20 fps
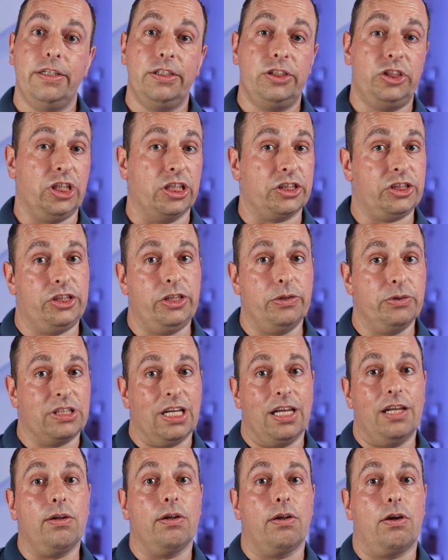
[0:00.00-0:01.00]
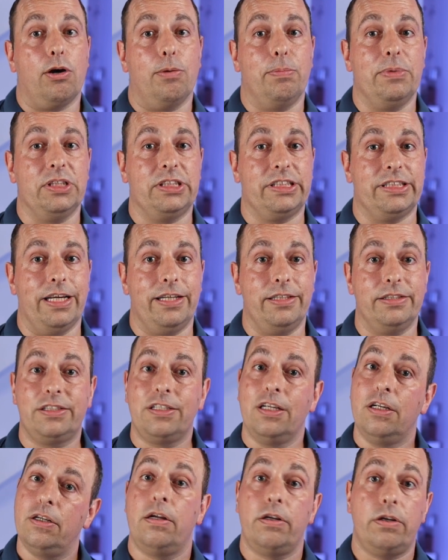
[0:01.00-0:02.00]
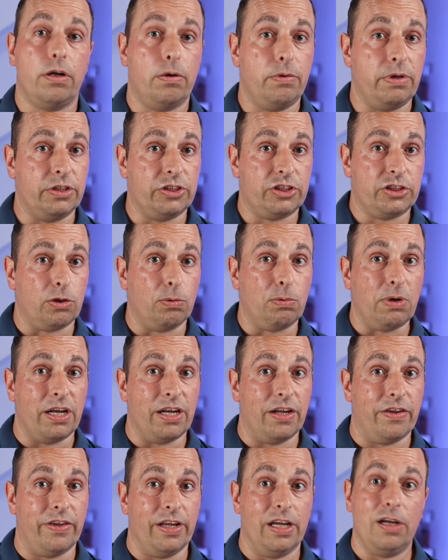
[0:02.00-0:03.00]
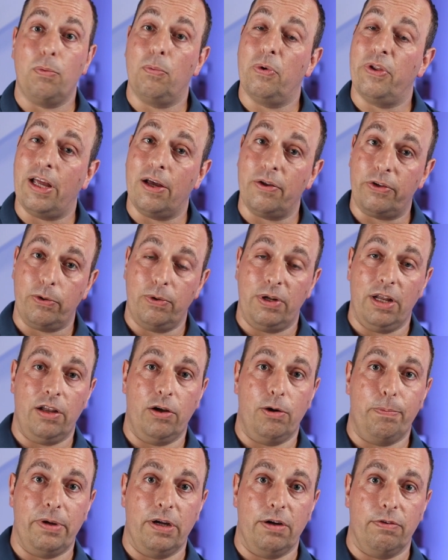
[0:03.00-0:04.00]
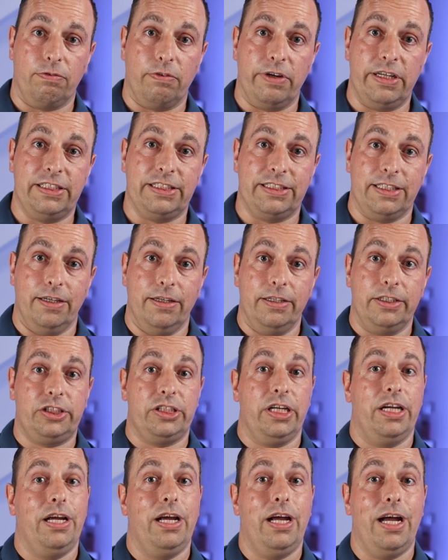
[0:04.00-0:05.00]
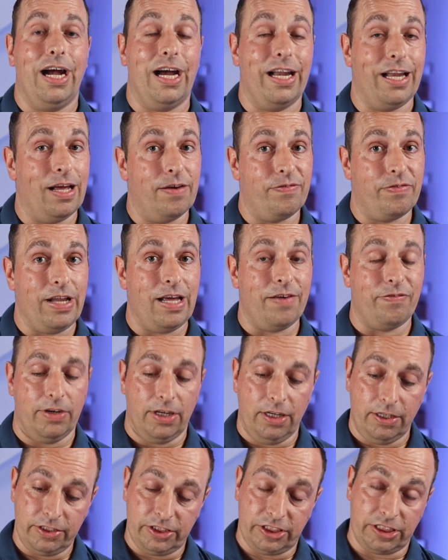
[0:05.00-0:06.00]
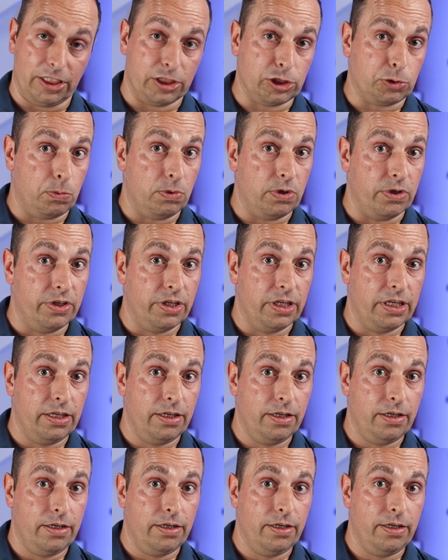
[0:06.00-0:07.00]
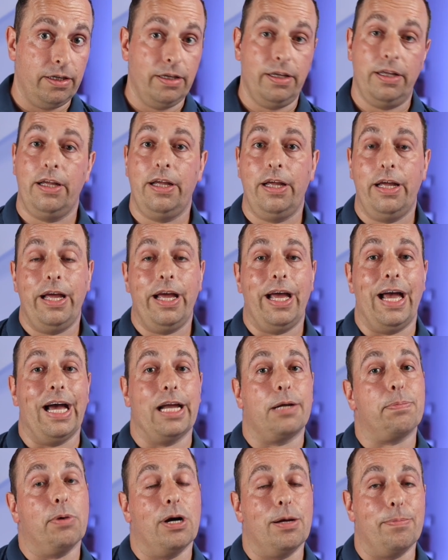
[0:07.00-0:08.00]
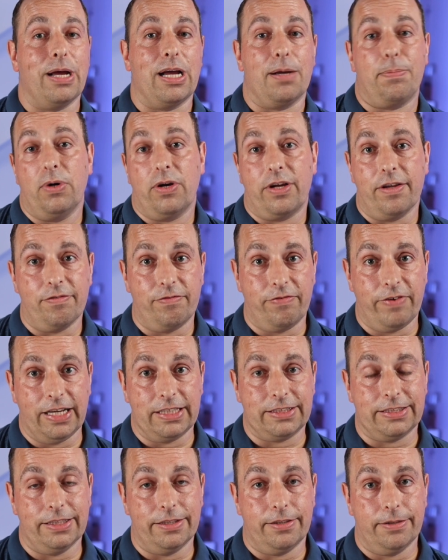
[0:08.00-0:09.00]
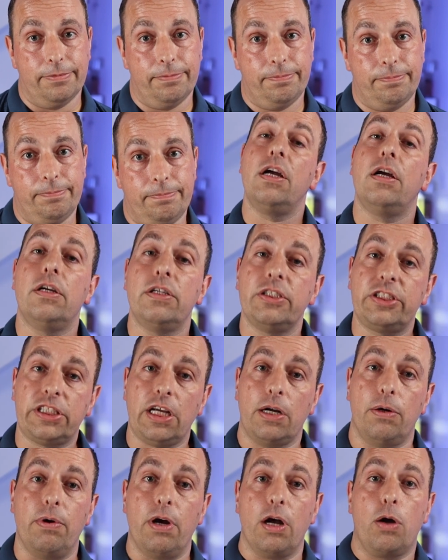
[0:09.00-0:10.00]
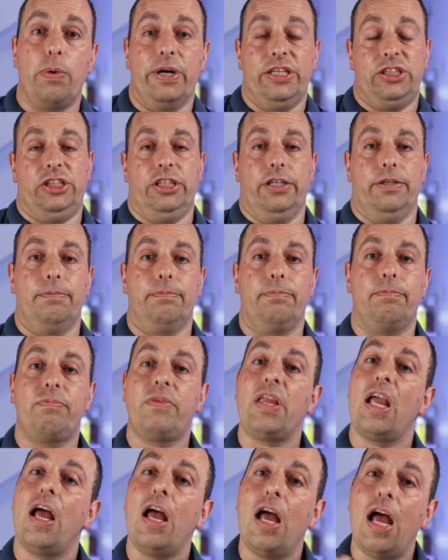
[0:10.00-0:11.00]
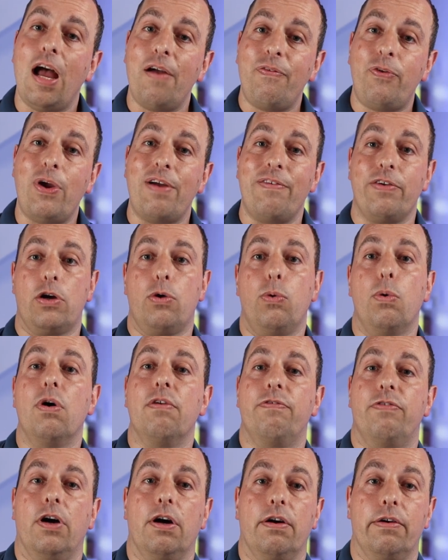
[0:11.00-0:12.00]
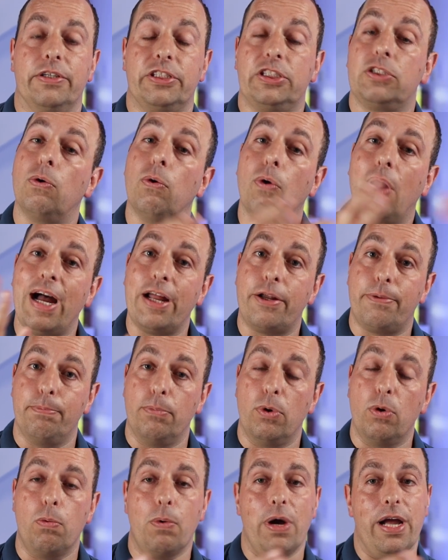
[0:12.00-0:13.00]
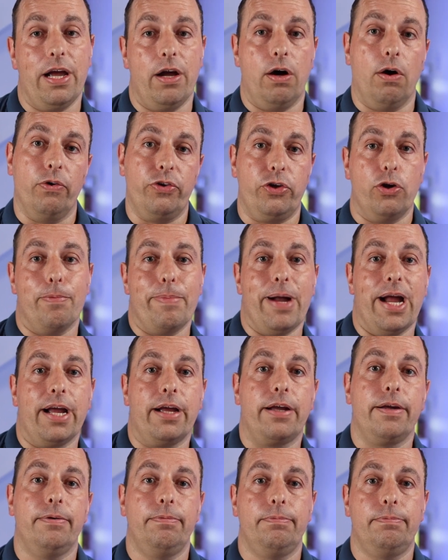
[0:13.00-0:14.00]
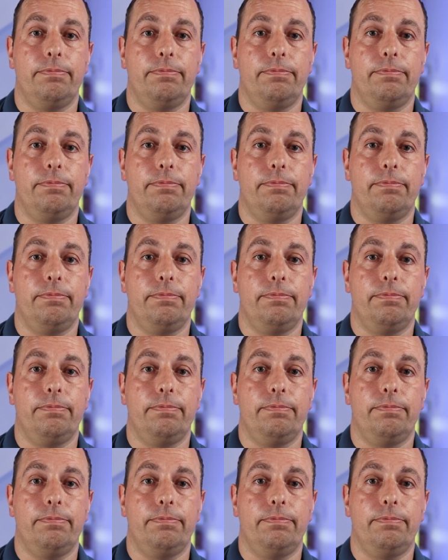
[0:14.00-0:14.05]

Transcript: just use a little common sense, don't install anything without doing a little bit of research, and have never, touch wood, had my MacBook infected. So, a question. Have you ever caught a virus or had malware on your Mac?